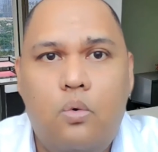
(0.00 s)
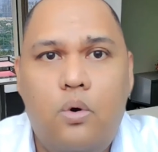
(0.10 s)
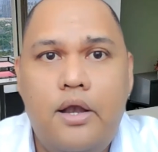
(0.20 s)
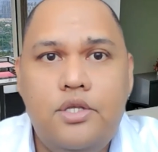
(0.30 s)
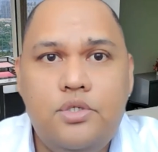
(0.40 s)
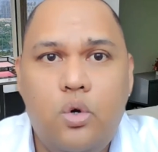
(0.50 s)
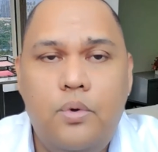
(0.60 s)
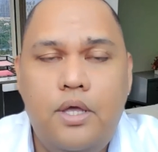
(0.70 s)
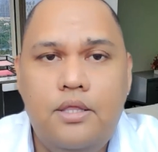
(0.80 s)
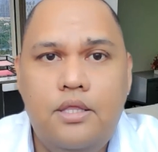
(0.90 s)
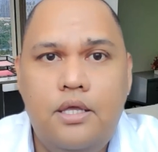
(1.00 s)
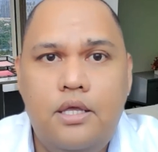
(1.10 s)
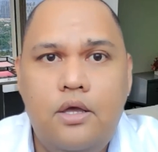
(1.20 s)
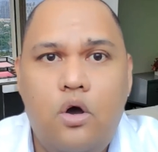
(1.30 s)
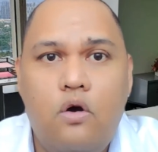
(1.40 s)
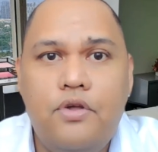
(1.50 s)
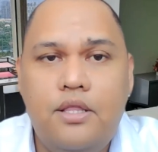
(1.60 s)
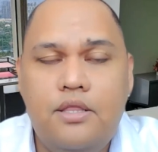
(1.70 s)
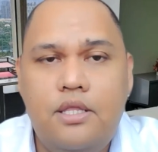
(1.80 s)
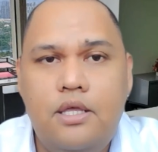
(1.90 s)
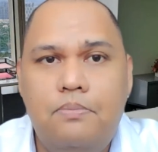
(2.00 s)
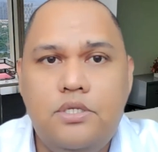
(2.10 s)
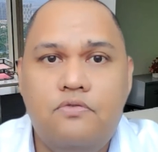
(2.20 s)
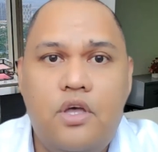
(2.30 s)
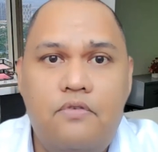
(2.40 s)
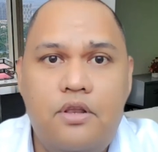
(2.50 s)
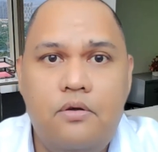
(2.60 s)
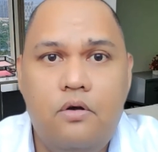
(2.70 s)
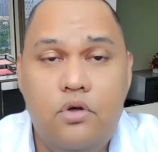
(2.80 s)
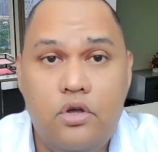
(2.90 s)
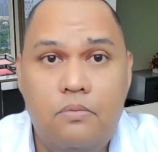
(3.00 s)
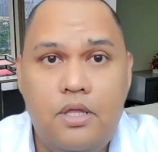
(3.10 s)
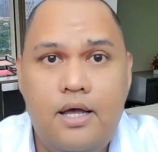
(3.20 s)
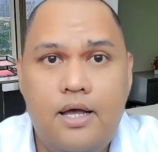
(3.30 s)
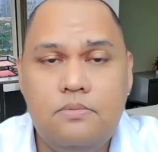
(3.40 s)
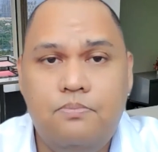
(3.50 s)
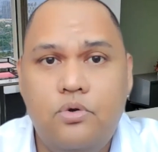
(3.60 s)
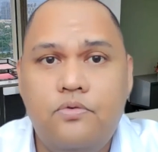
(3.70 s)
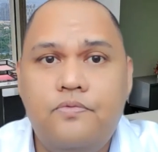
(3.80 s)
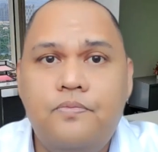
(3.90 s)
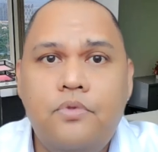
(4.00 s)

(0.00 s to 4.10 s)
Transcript: one showing the offering the piece of evidence of document as proof